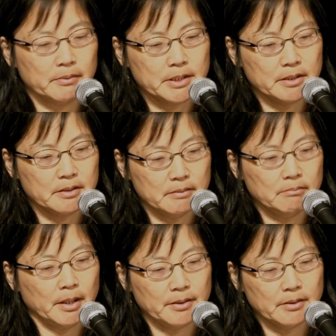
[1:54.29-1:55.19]
which is
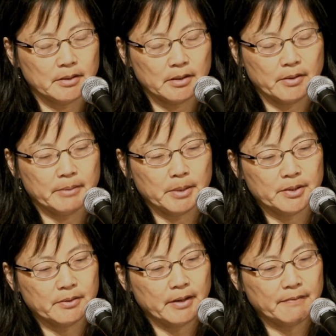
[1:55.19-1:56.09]

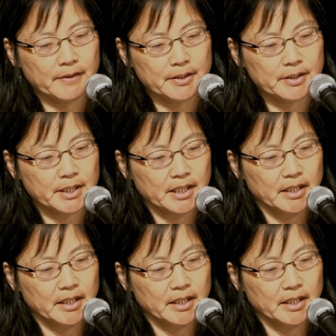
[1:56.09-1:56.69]
grandmother or grandfather.